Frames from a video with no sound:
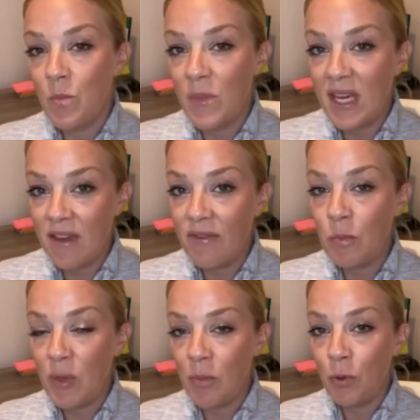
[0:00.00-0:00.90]
even
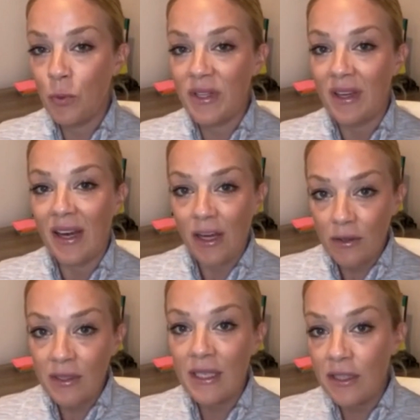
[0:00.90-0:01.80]
people with a
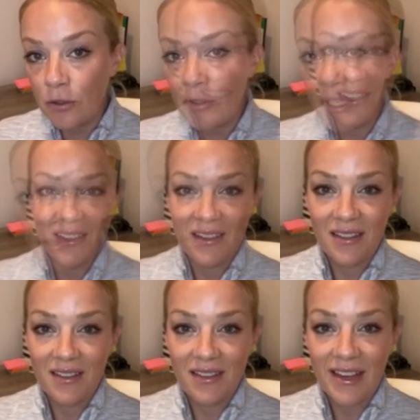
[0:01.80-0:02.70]
healthy inner ear
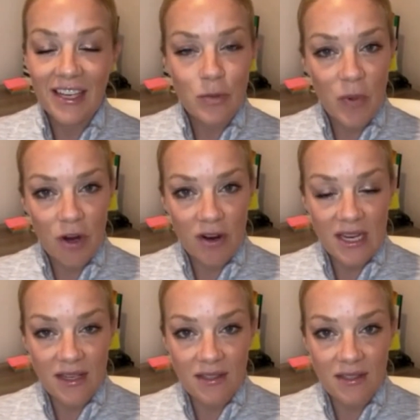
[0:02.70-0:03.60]

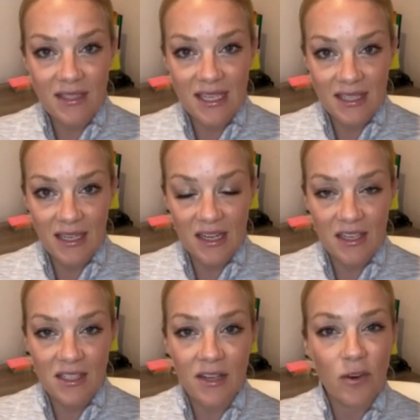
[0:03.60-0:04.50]
experience
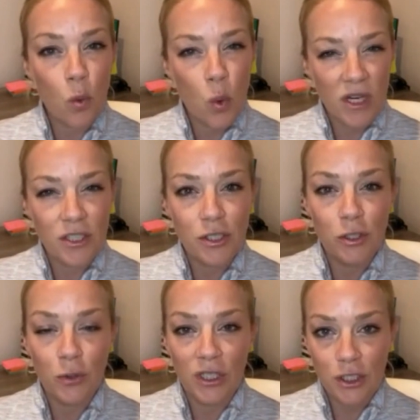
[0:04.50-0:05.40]
dizziness of a one
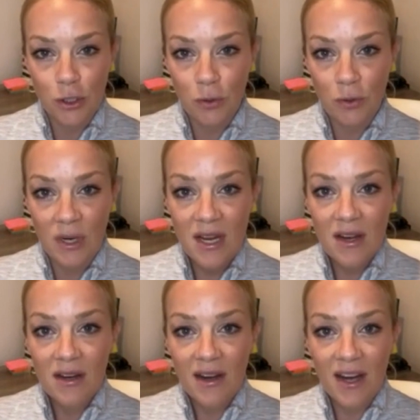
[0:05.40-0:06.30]
to a two
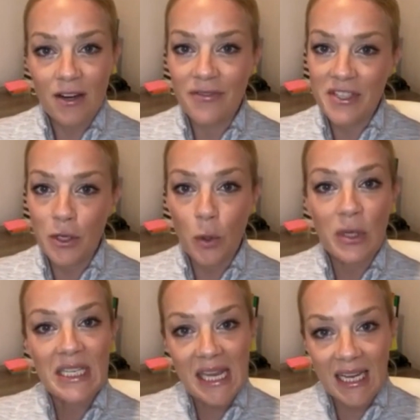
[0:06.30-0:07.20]
out of a zero
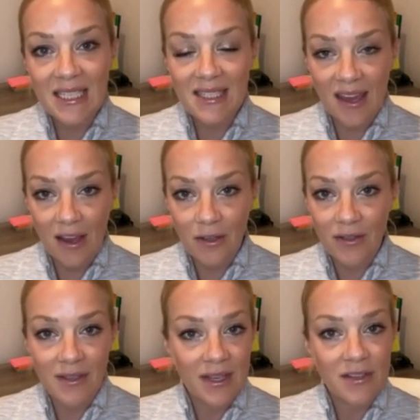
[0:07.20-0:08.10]
to ten scale,
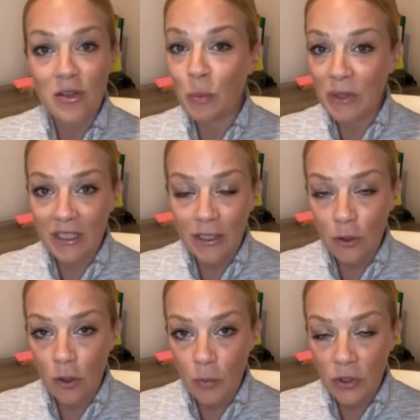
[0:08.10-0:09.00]
and that is completely
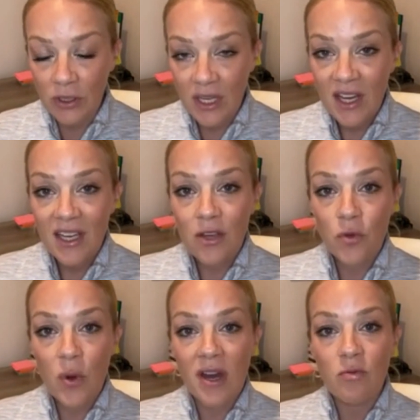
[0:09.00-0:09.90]
normal. If
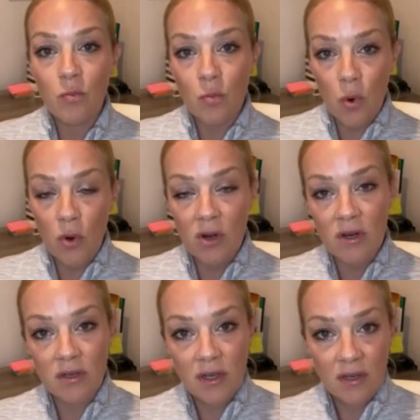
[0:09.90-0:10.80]
you have
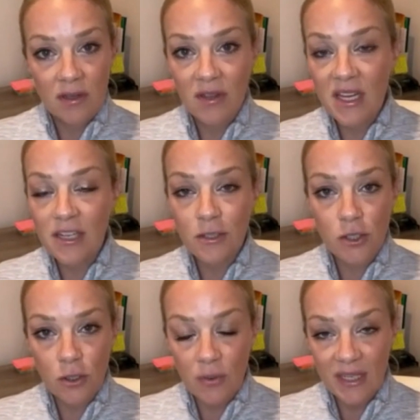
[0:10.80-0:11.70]
more than a
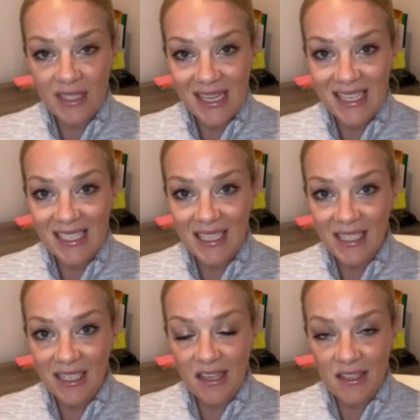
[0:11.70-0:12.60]
two out of ten
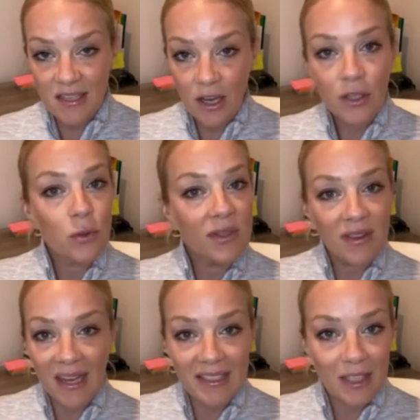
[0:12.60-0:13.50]
dizziness, you could
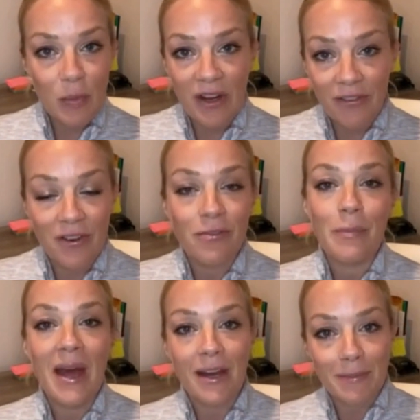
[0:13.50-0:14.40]
likely benefit from
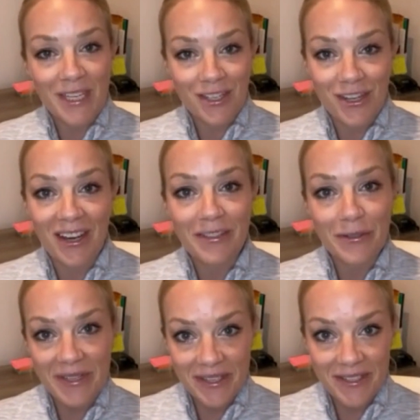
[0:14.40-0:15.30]
adaptation
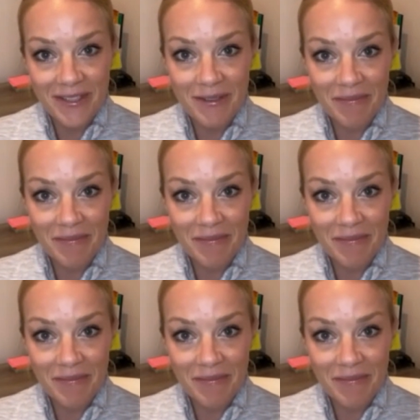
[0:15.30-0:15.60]
exercises.